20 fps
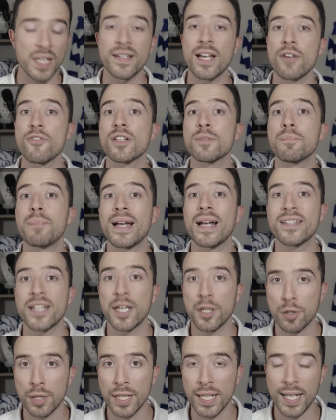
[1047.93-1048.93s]
there is
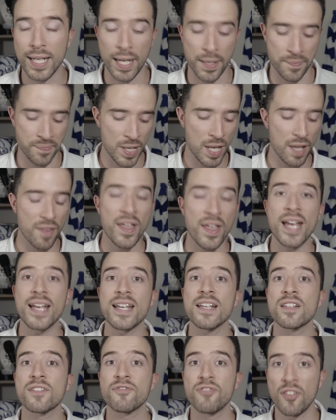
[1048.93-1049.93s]
Badiashile, there
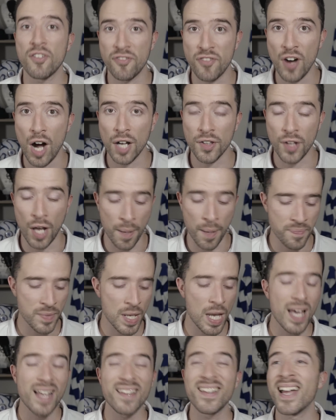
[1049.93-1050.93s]
is Fofana,
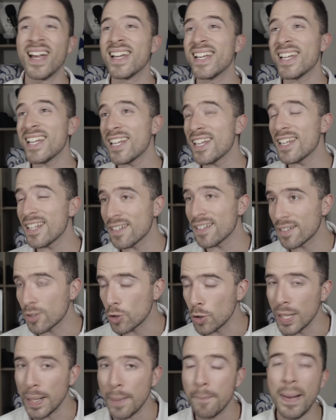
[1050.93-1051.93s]
there is
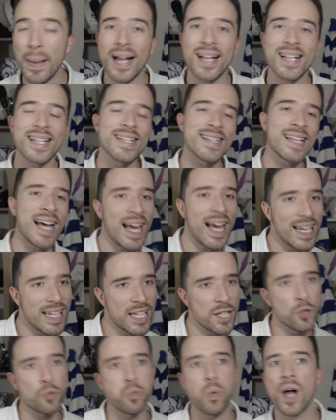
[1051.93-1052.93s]
Koulibaly, that
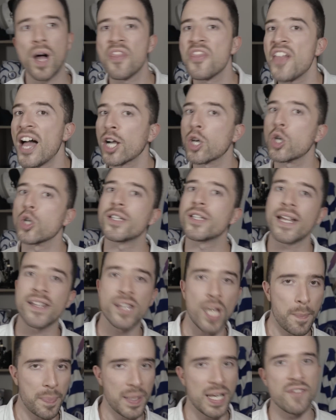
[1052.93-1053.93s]
is one that could
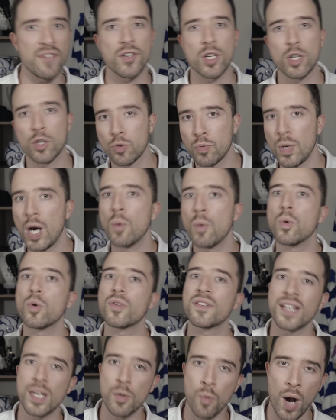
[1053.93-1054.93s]
end up leaving as well.
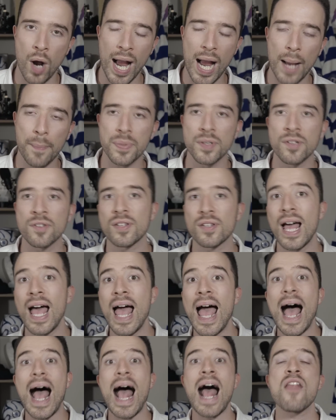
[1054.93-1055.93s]
We'll see what happens.
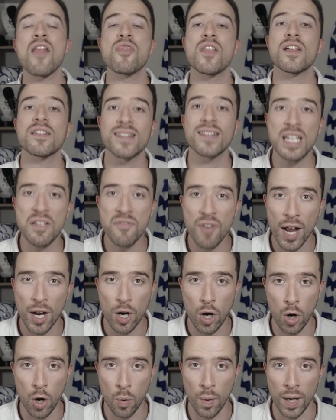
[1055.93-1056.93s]
And there's Levi
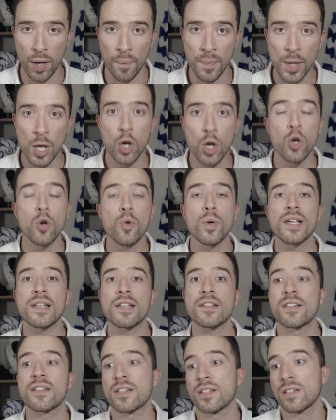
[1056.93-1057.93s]
Colwill, who
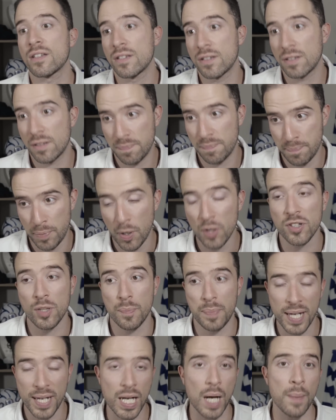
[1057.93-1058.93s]
is
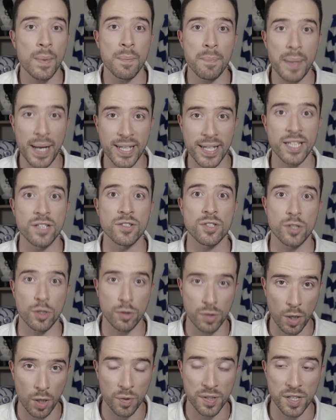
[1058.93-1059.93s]
possibly coming back into the
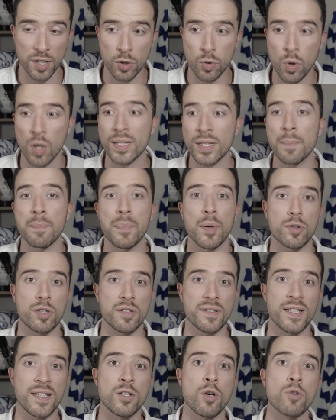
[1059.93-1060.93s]
Chelsea squad, and
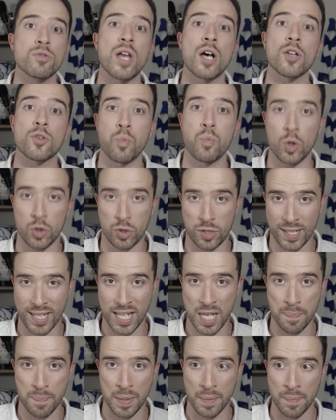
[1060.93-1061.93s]
Pochettino does want to
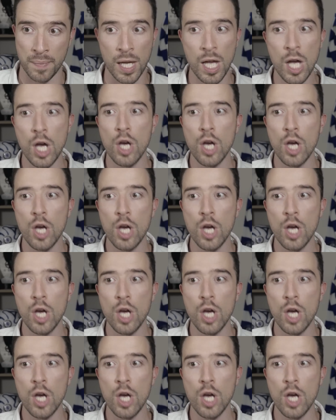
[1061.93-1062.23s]
keep him.